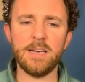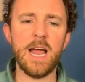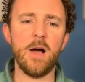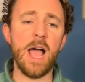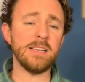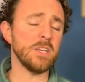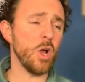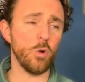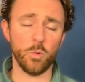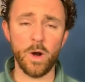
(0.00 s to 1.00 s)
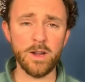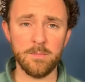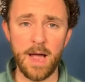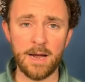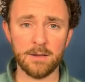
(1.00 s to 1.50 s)
Now, as you go to running
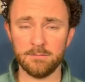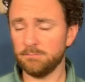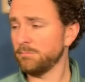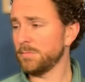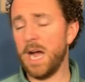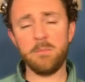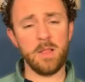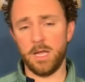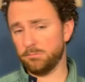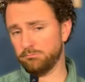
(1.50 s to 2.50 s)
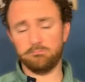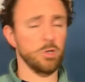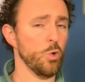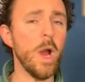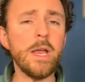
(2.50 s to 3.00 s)
back, I'm like,
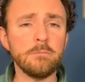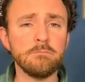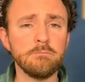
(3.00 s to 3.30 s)
great.